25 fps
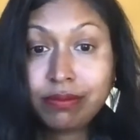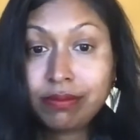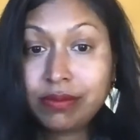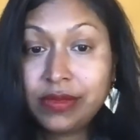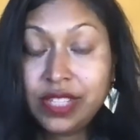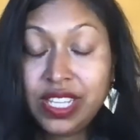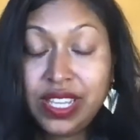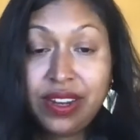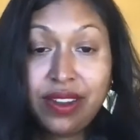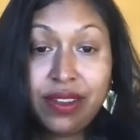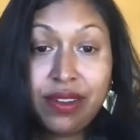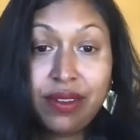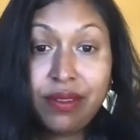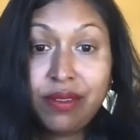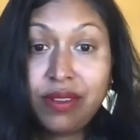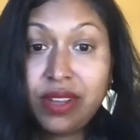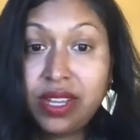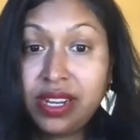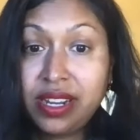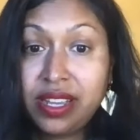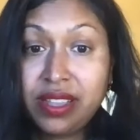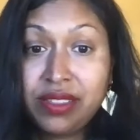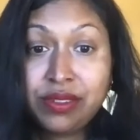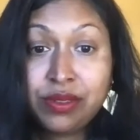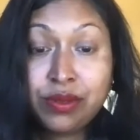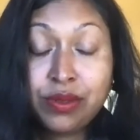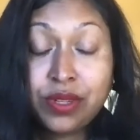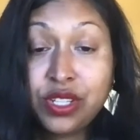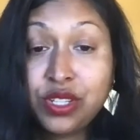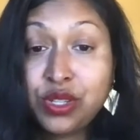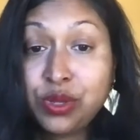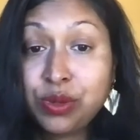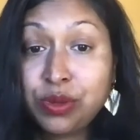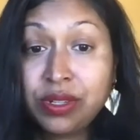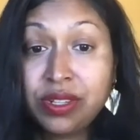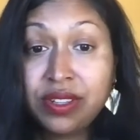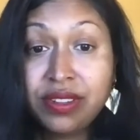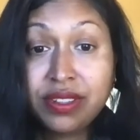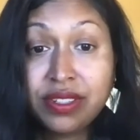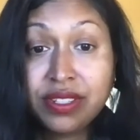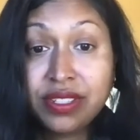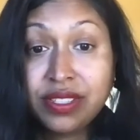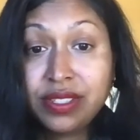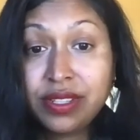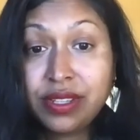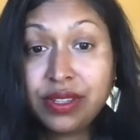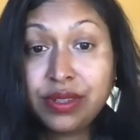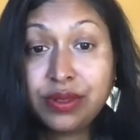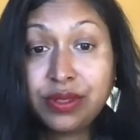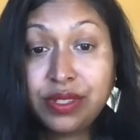another ritual or
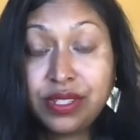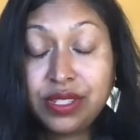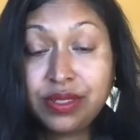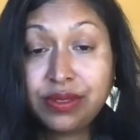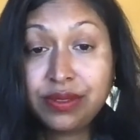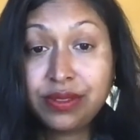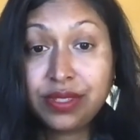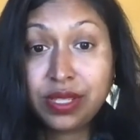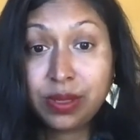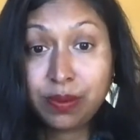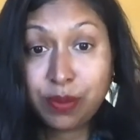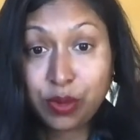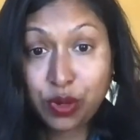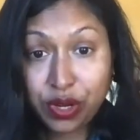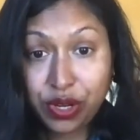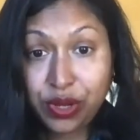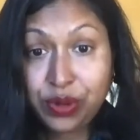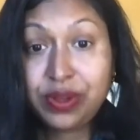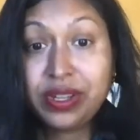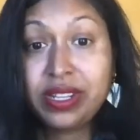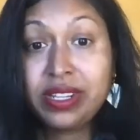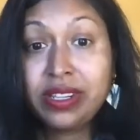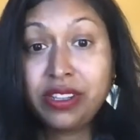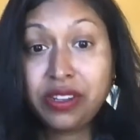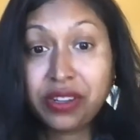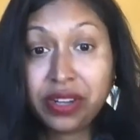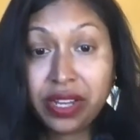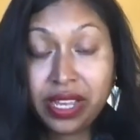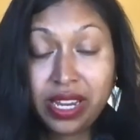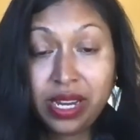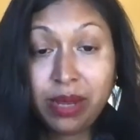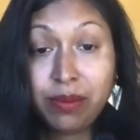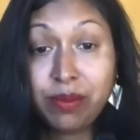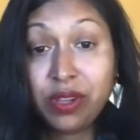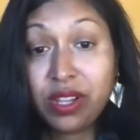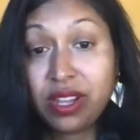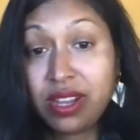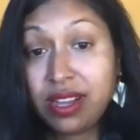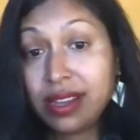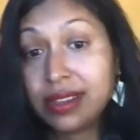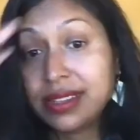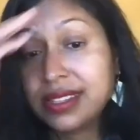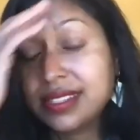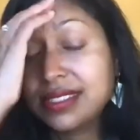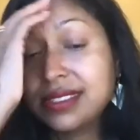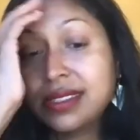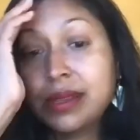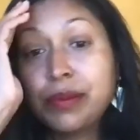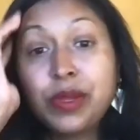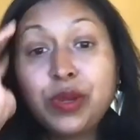so to support you in clearing any
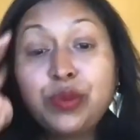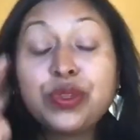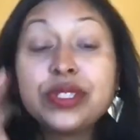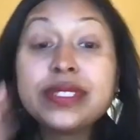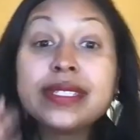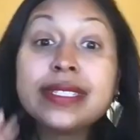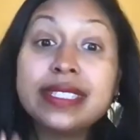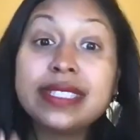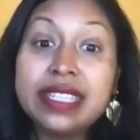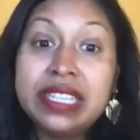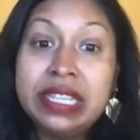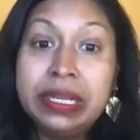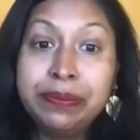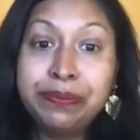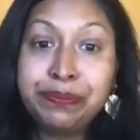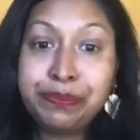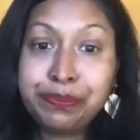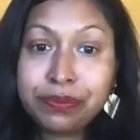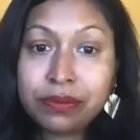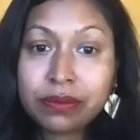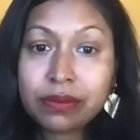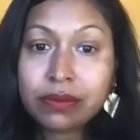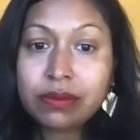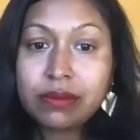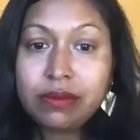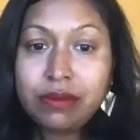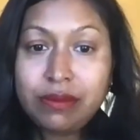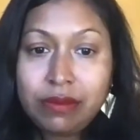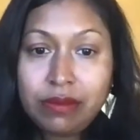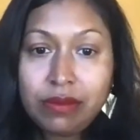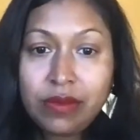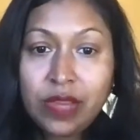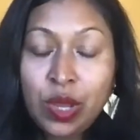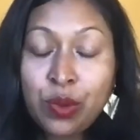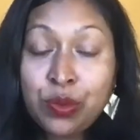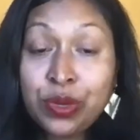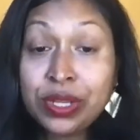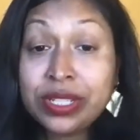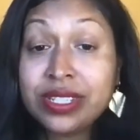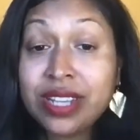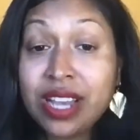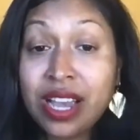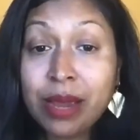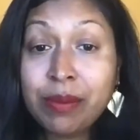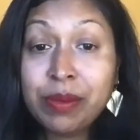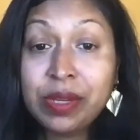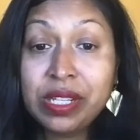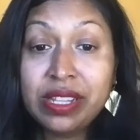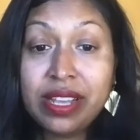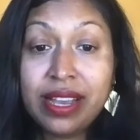blocks. I mean, we'll see what
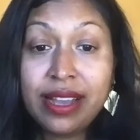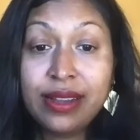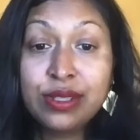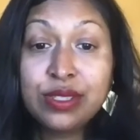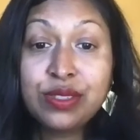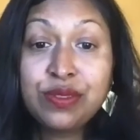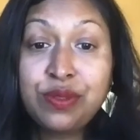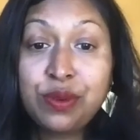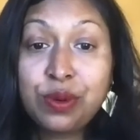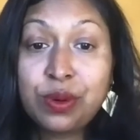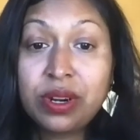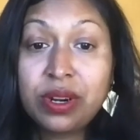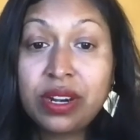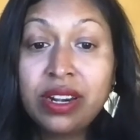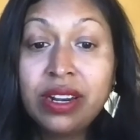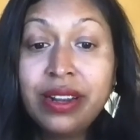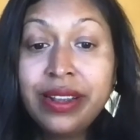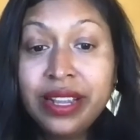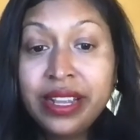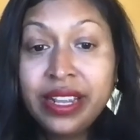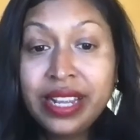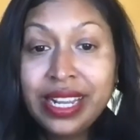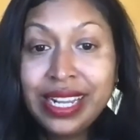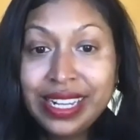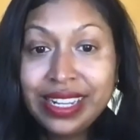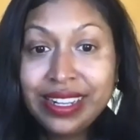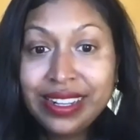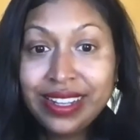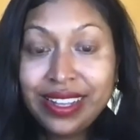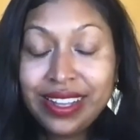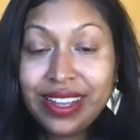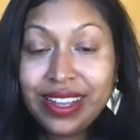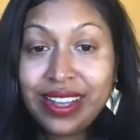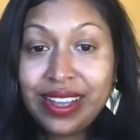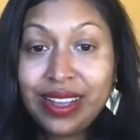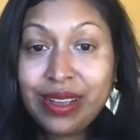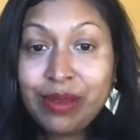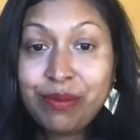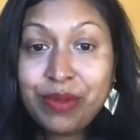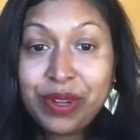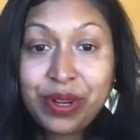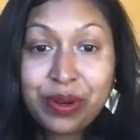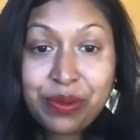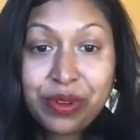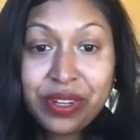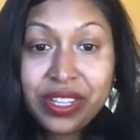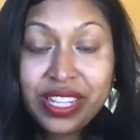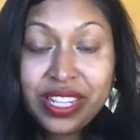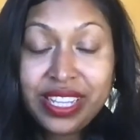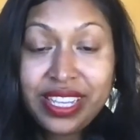time allows for, but
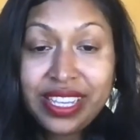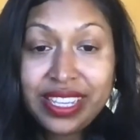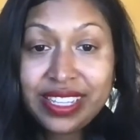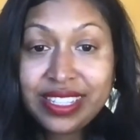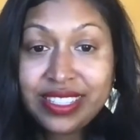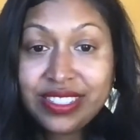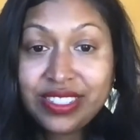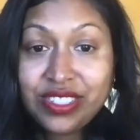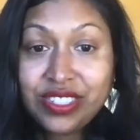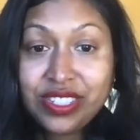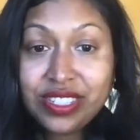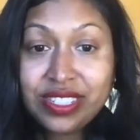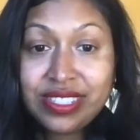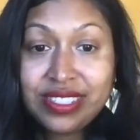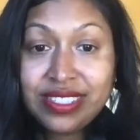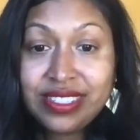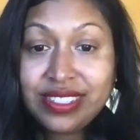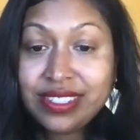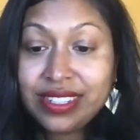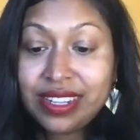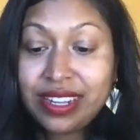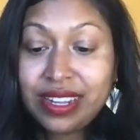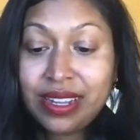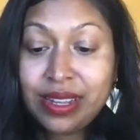really it's just